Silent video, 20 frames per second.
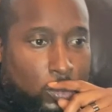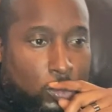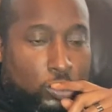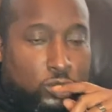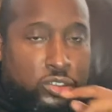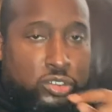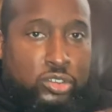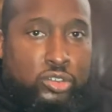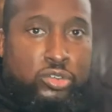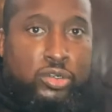
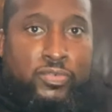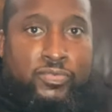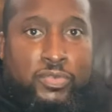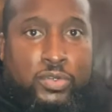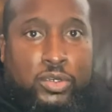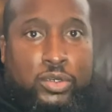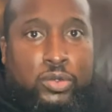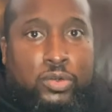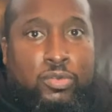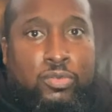Who's the
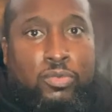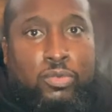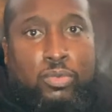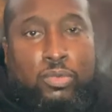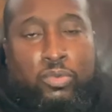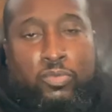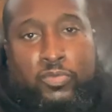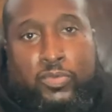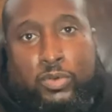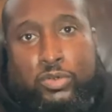drifter
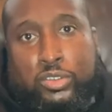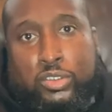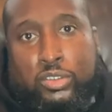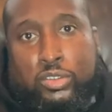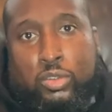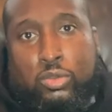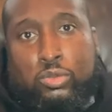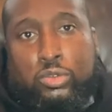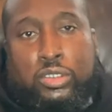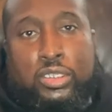
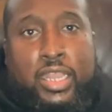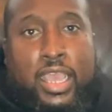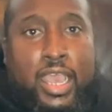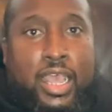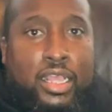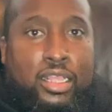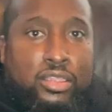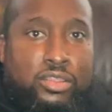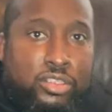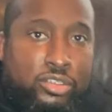versus who's
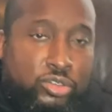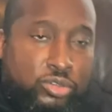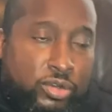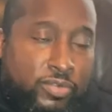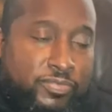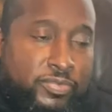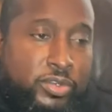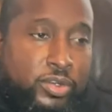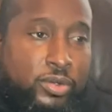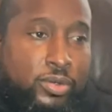not the
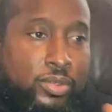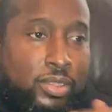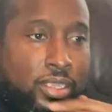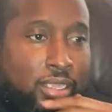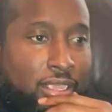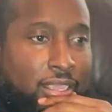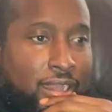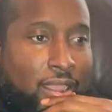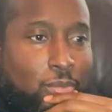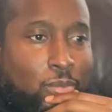drifter?
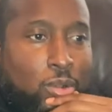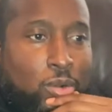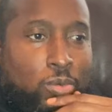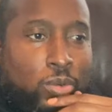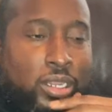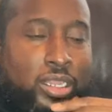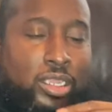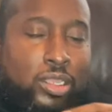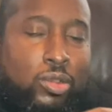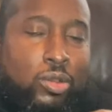And I
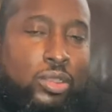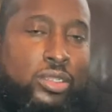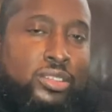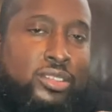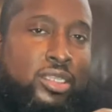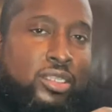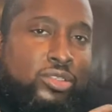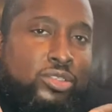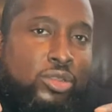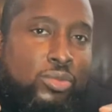won't really go
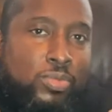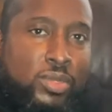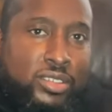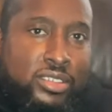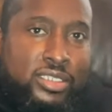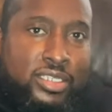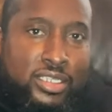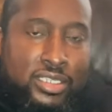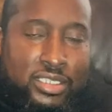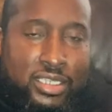into too
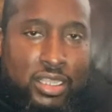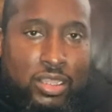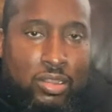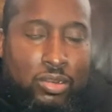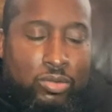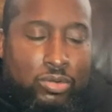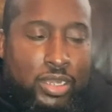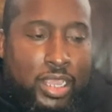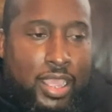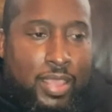much
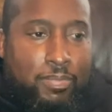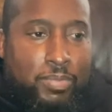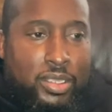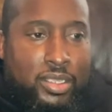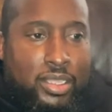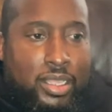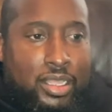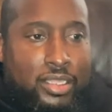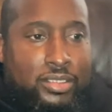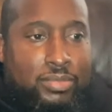detail on that
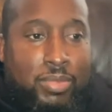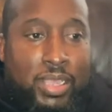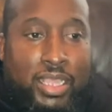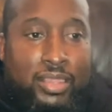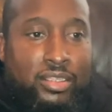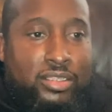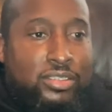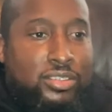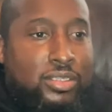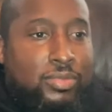because,
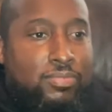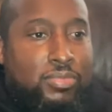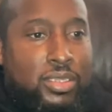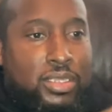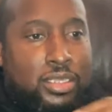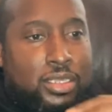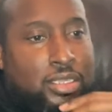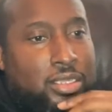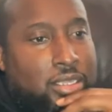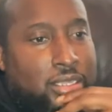man, this could
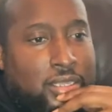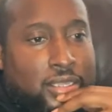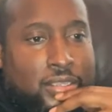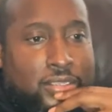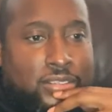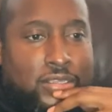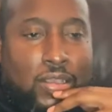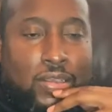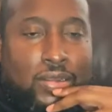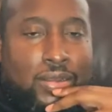be
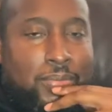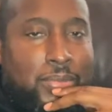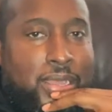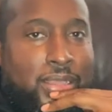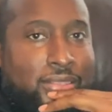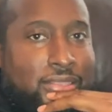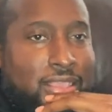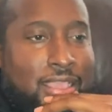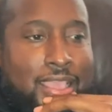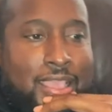talking
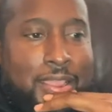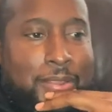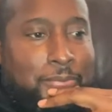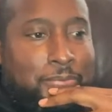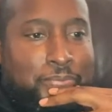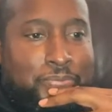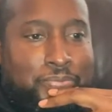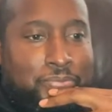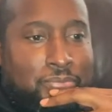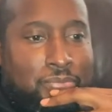about that.